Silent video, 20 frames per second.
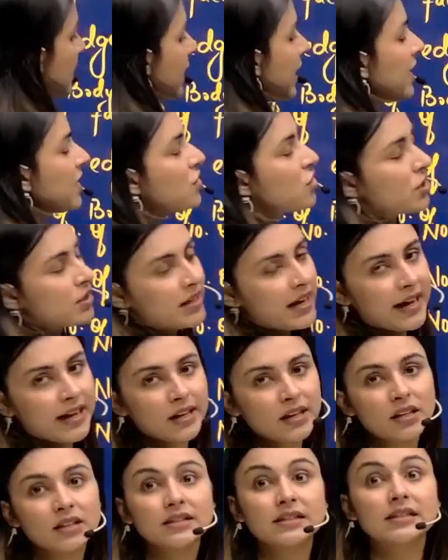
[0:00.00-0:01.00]
edge
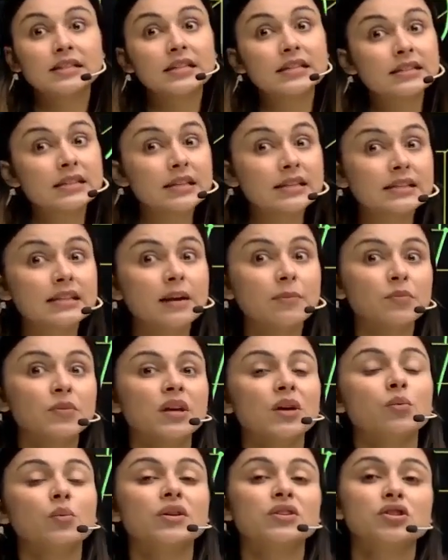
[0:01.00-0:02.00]
diagonals. This is
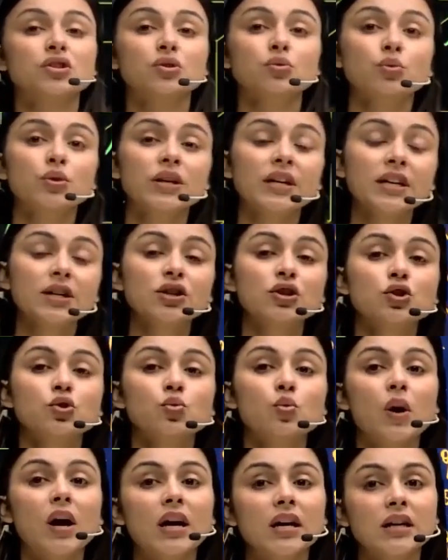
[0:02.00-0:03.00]
something which you need
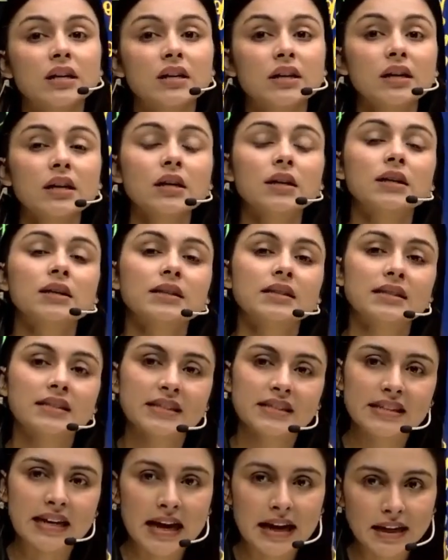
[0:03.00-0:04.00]
to
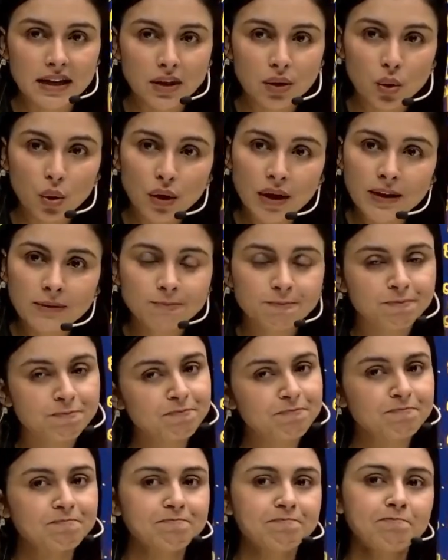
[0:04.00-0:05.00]
understand. Okay.
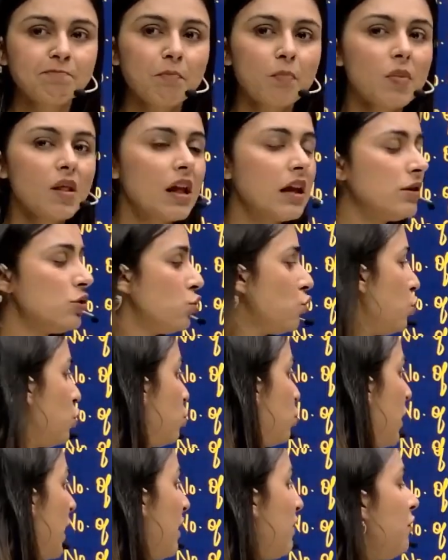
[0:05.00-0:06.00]
So
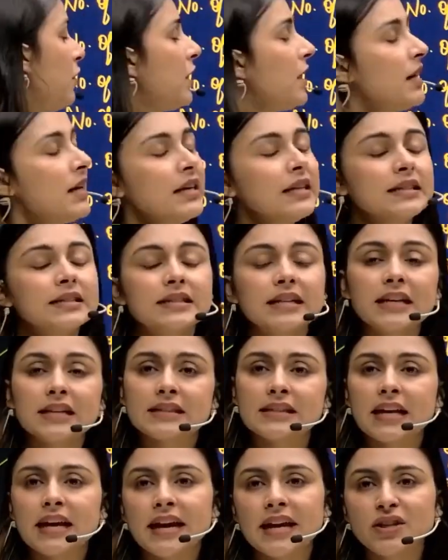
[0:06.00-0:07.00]
you have
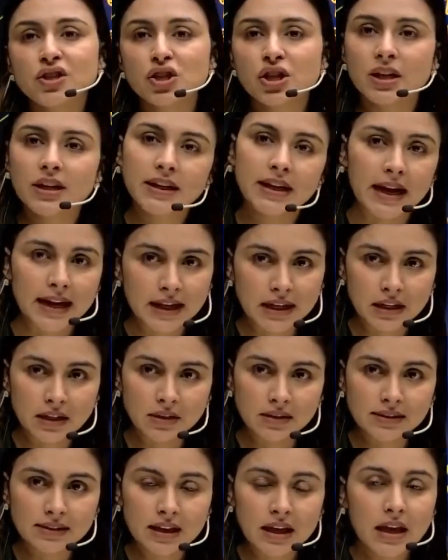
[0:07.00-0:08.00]
6 edge
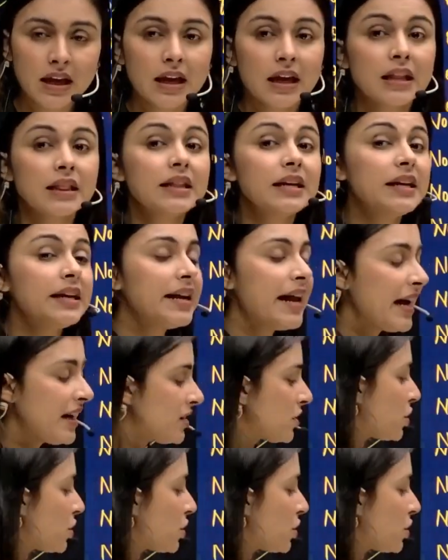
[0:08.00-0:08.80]
diagonals. The next